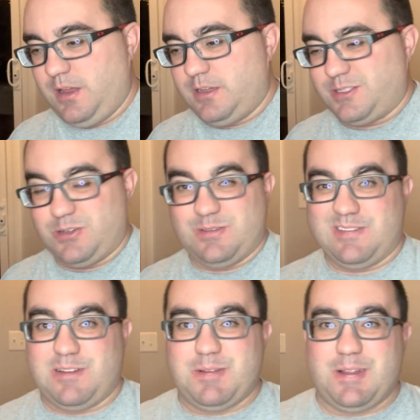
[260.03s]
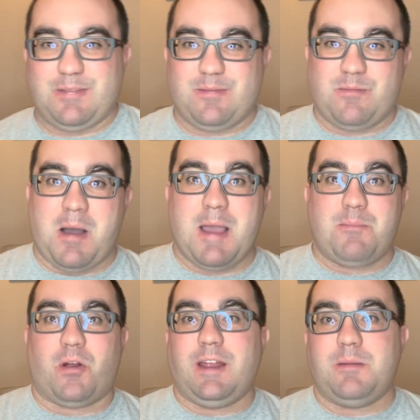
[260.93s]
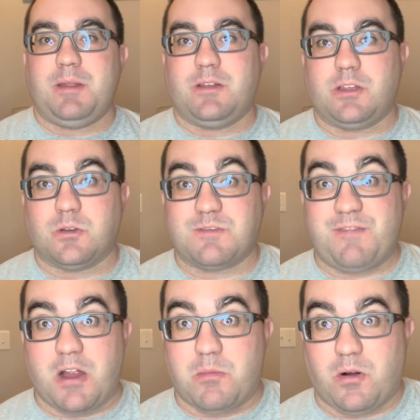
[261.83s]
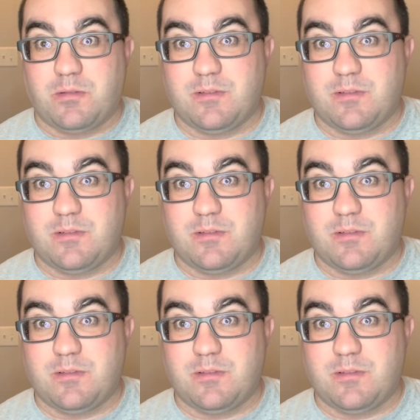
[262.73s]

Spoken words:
So my brain immediately goes Fireball.